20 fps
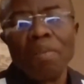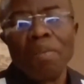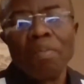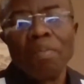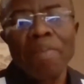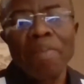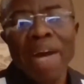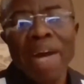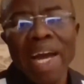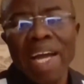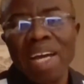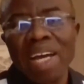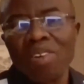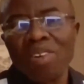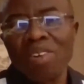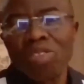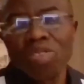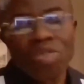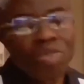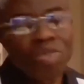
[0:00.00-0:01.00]

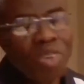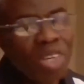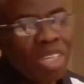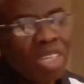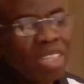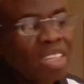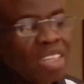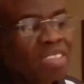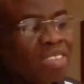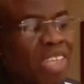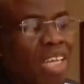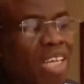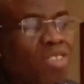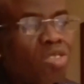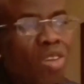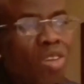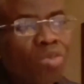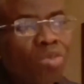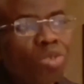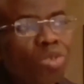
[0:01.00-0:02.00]
miles, for a
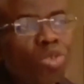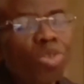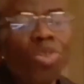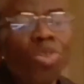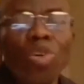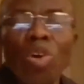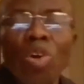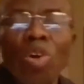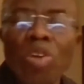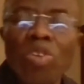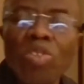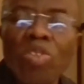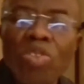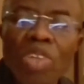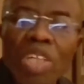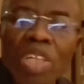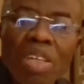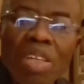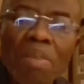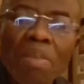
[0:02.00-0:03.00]
distance of two
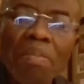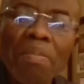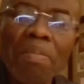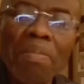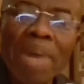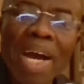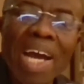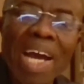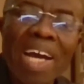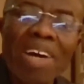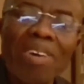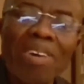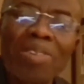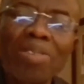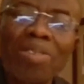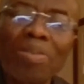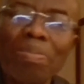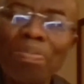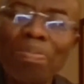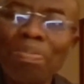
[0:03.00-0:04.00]
hundred
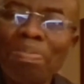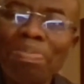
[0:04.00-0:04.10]
miles.